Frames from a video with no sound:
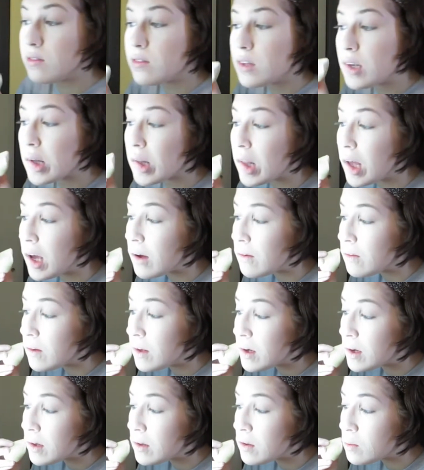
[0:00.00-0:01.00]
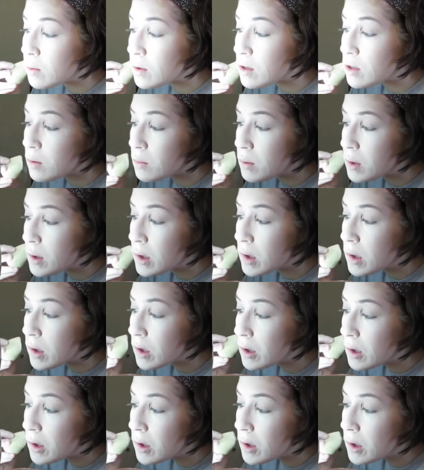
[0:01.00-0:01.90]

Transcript: your laugh lines will appear.